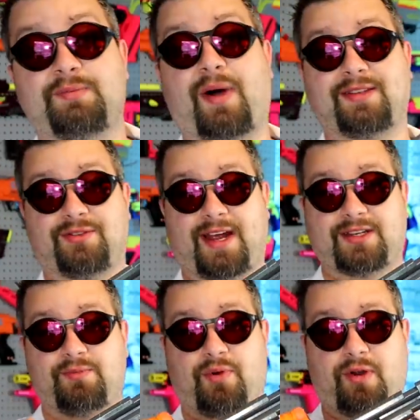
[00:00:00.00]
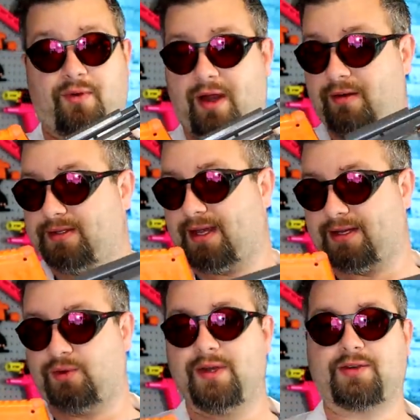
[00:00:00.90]
This blaster is actually pretty rare. It was like
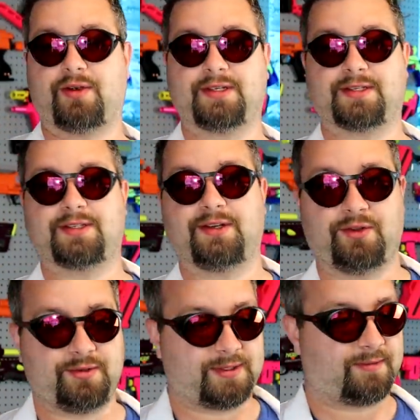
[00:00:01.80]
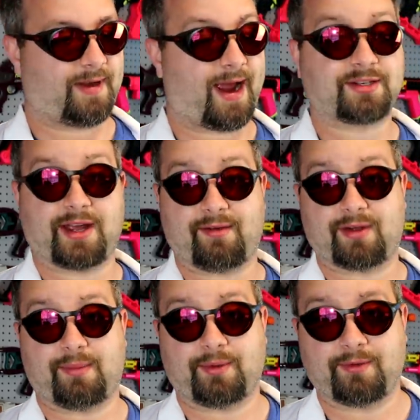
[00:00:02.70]
a Toys R Us exclusive, and I actually have a
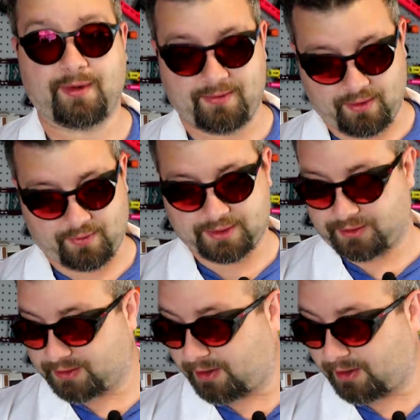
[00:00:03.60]
couple of the original